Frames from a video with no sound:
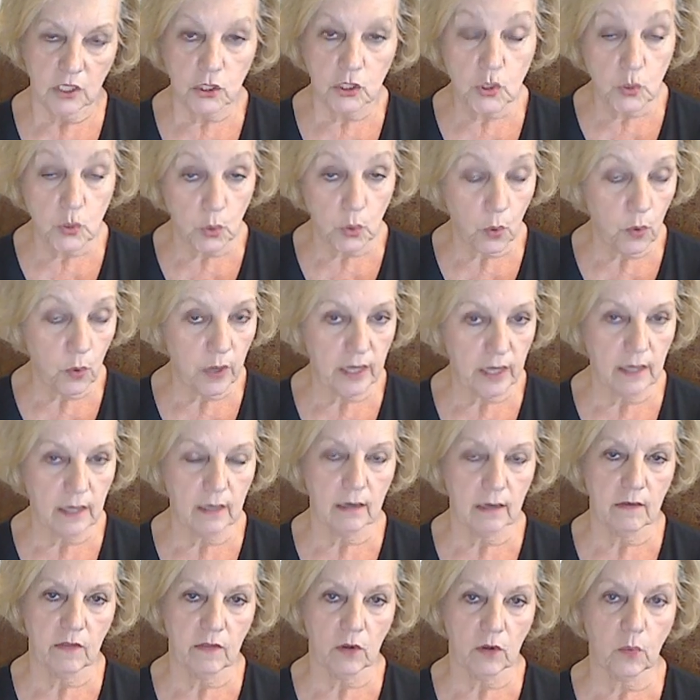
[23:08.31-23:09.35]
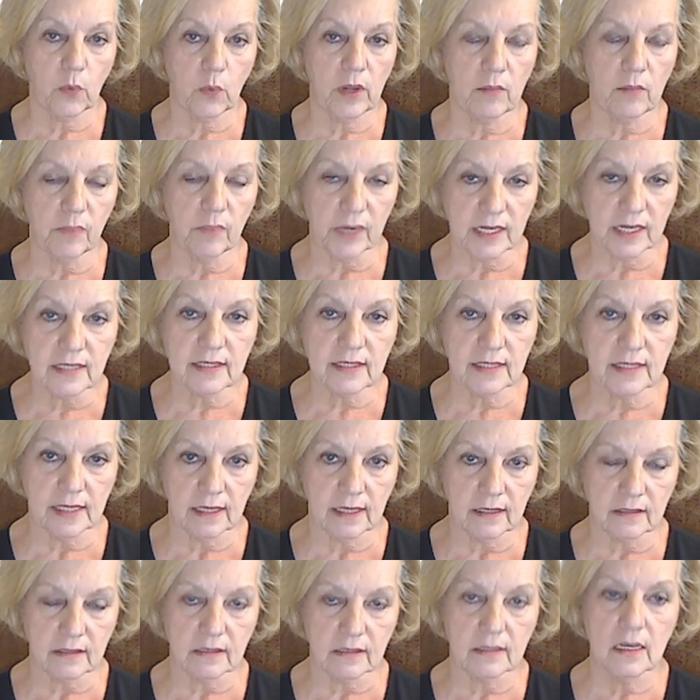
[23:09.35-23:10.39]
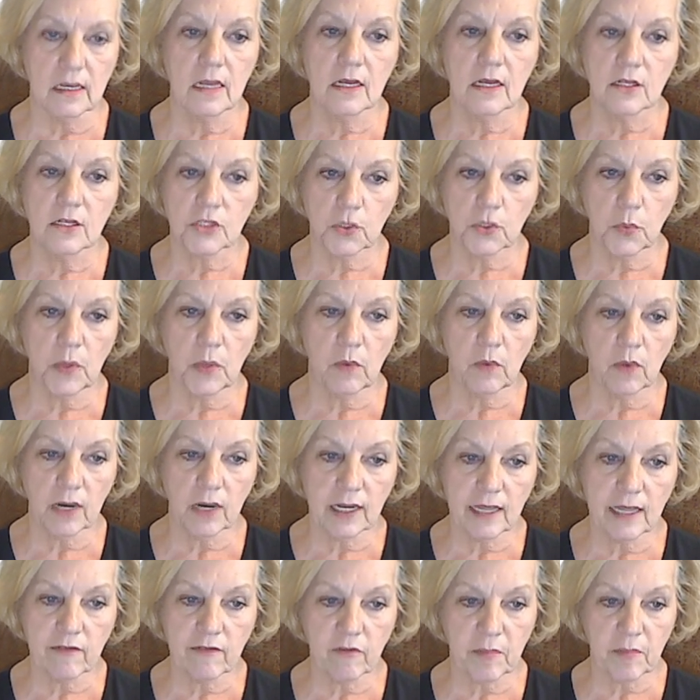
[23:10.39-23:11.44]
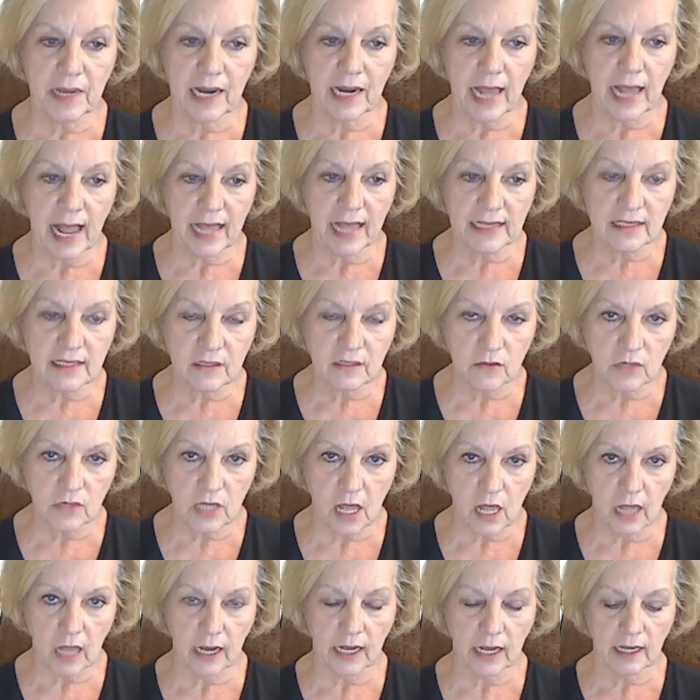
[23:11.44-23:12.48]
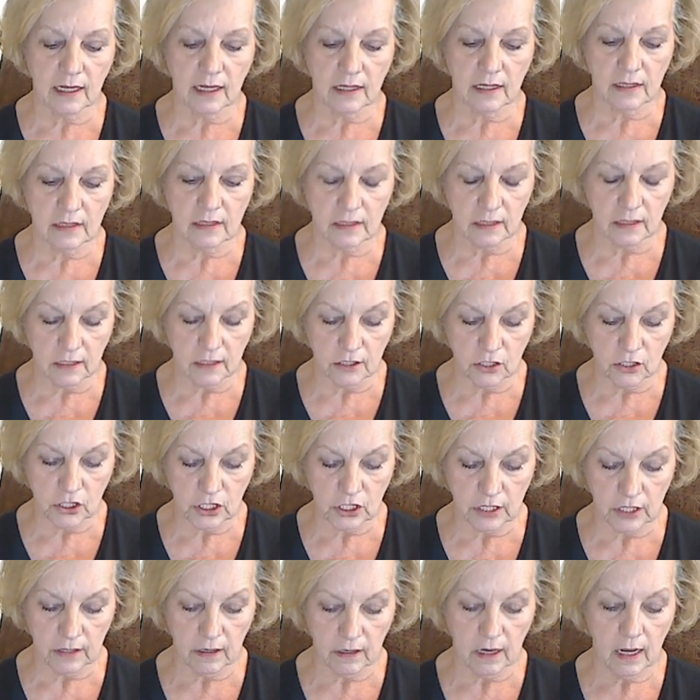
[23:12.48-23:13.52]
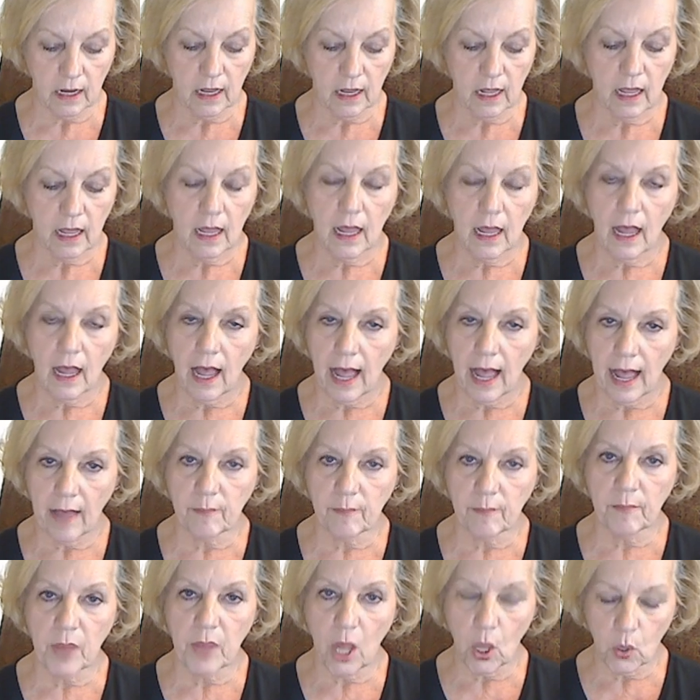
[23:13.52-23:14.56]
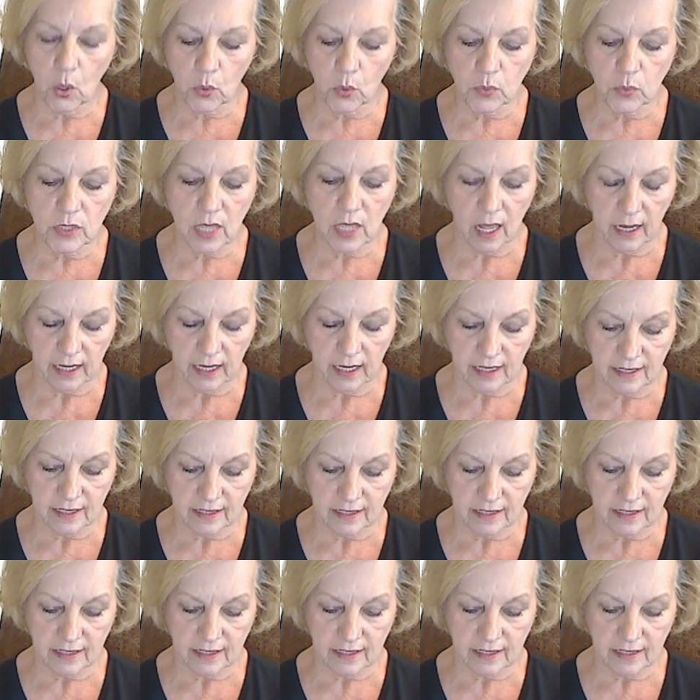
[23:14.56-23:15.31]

if a red blood cell is placed in pure water, a solution containing no solutes, it's just water,